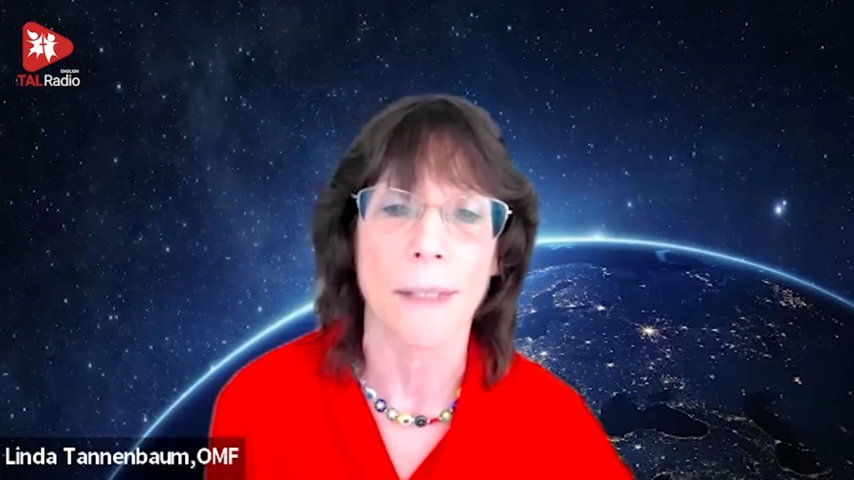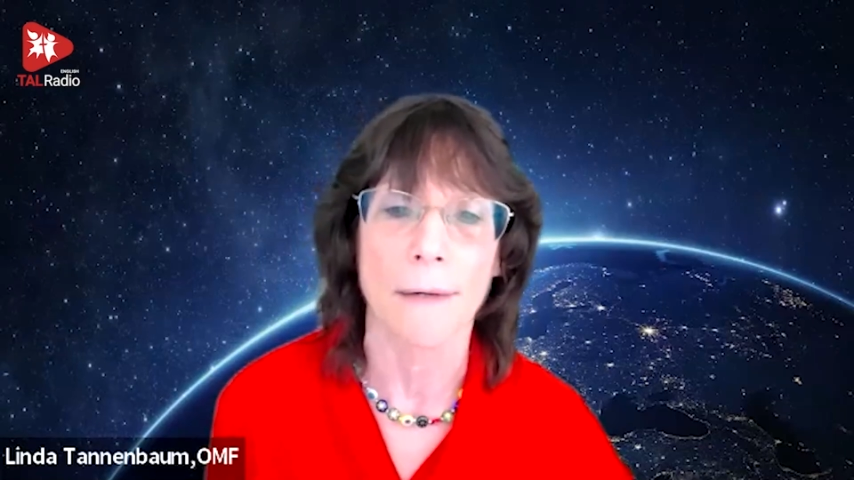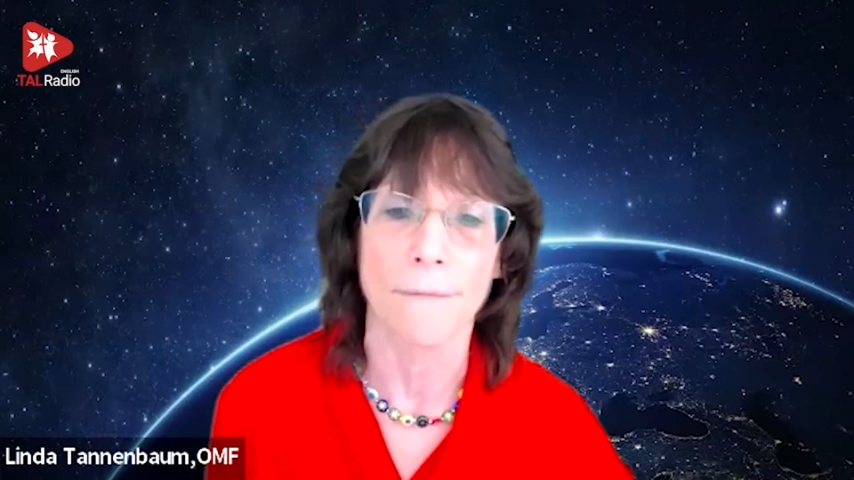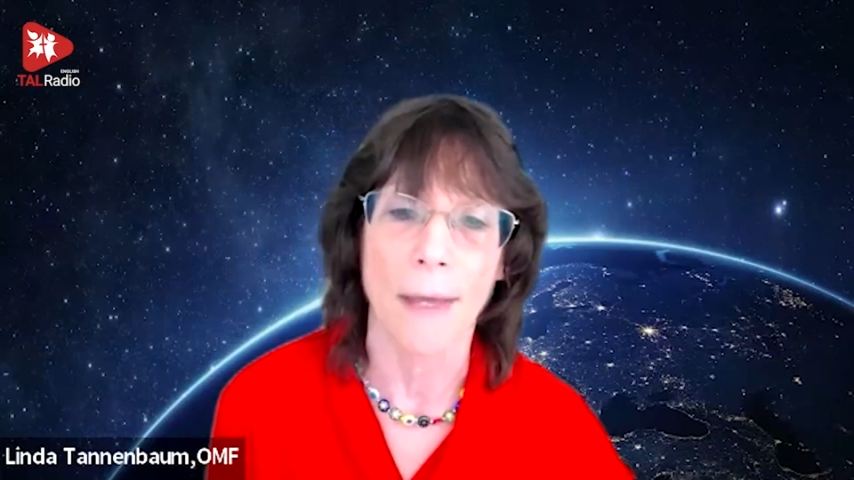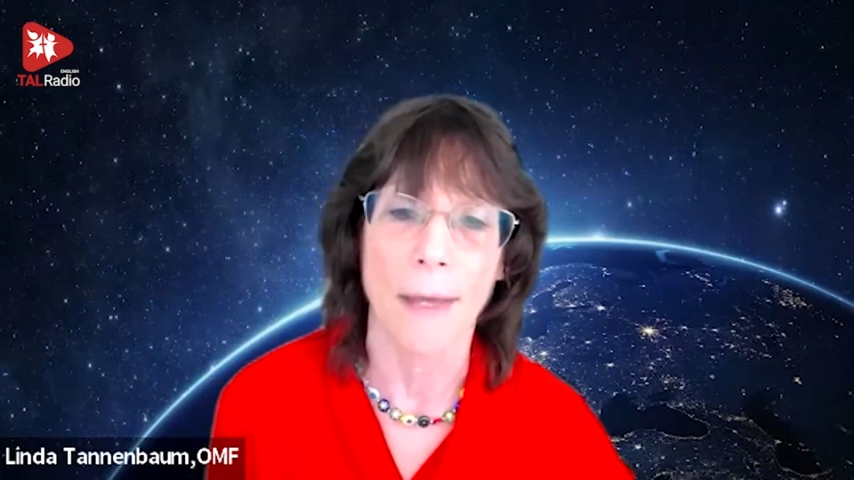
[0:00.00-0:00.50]

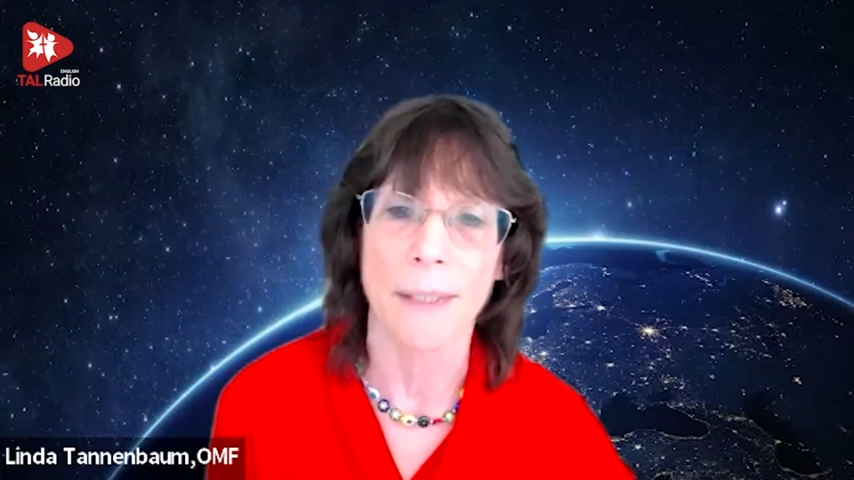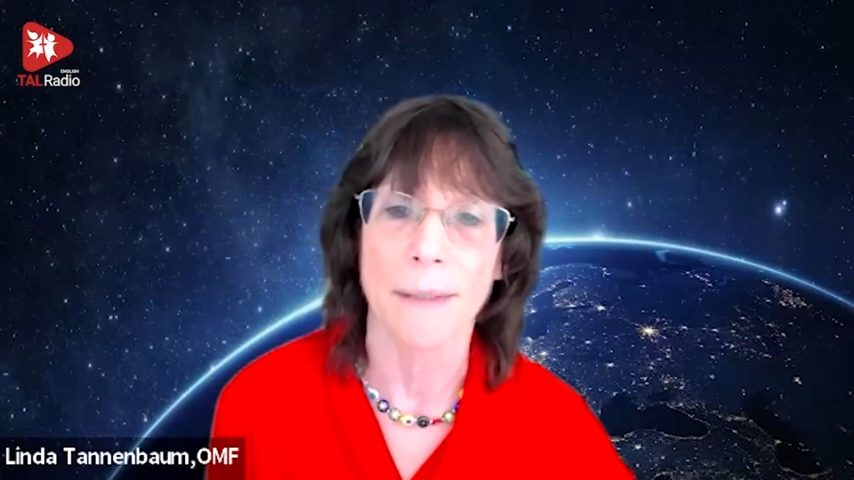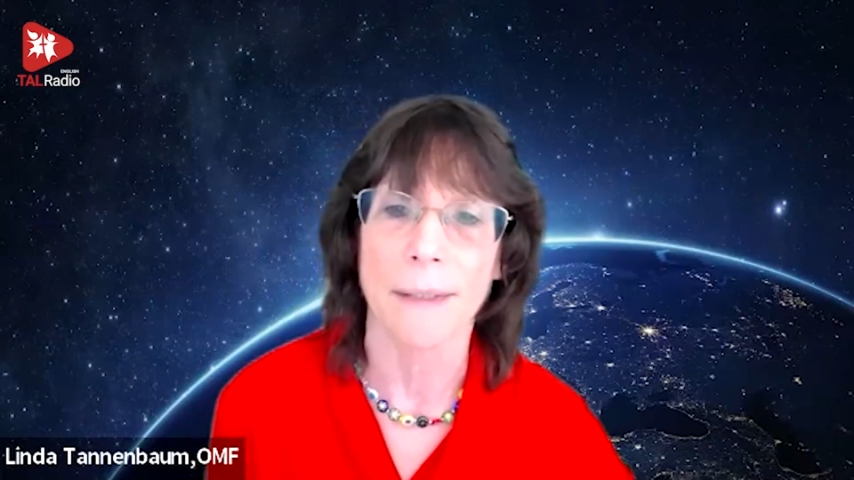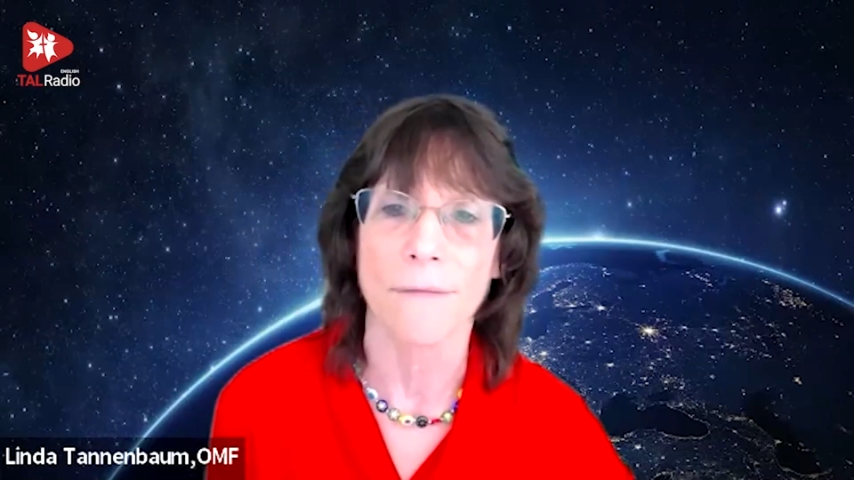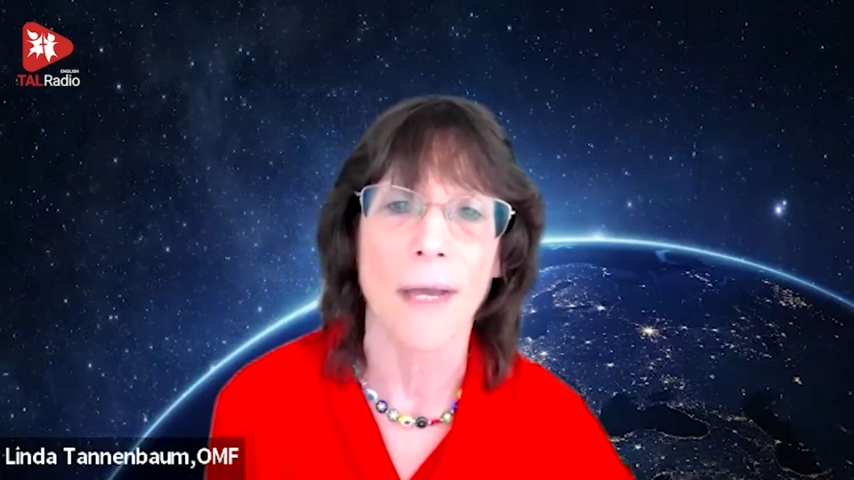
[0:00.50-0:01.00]
of
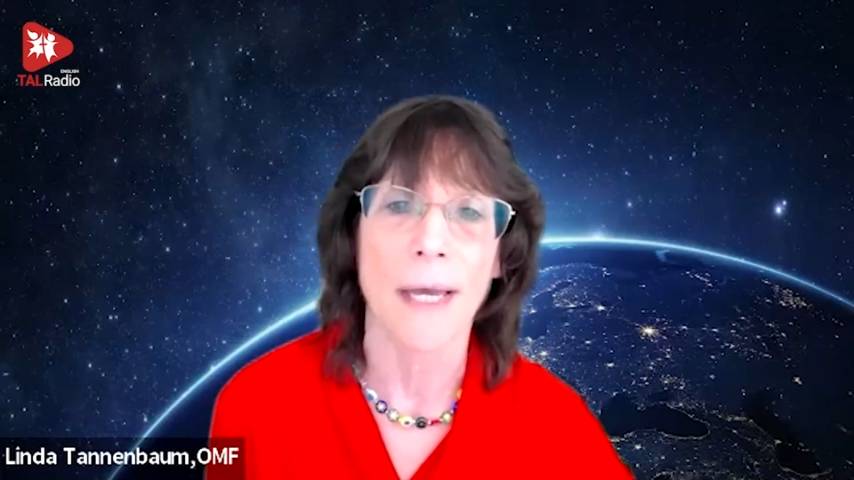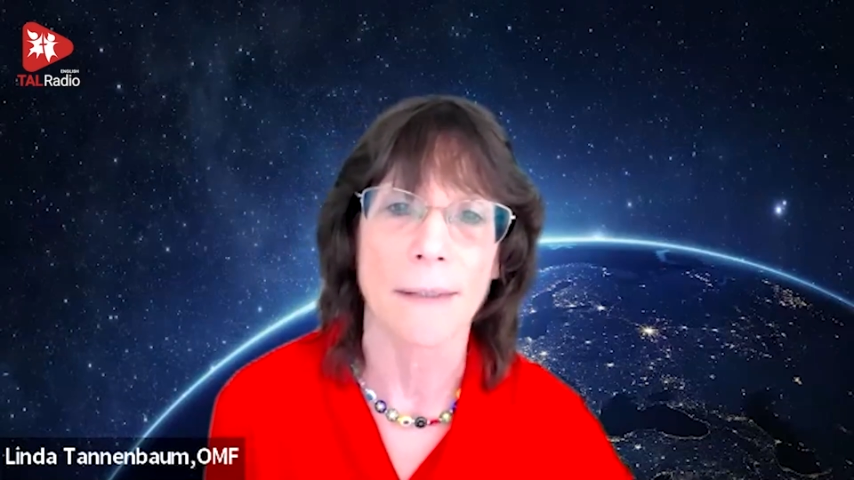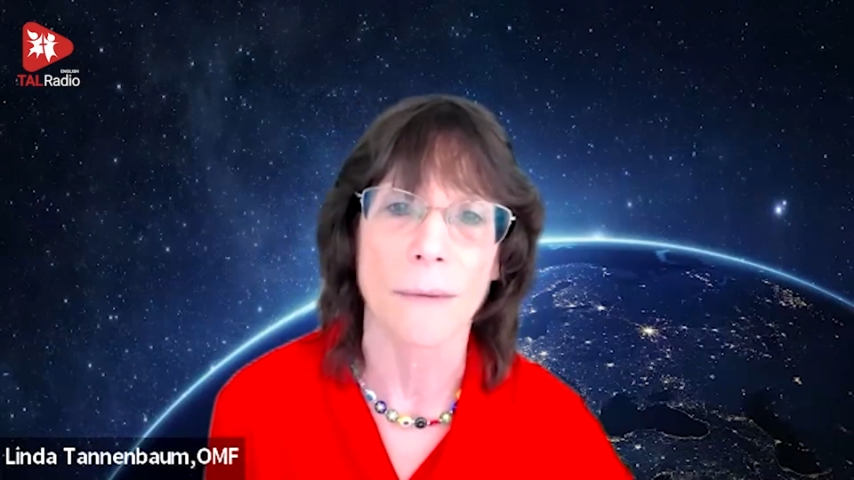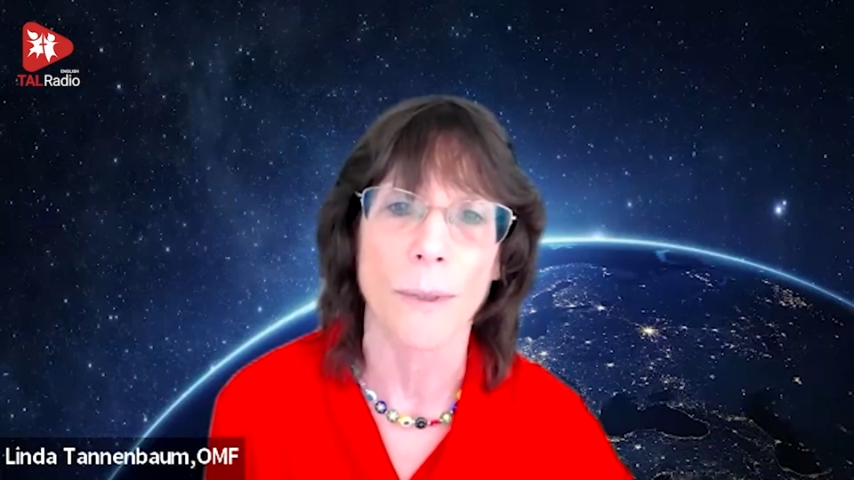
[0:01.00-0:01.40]
msCFS,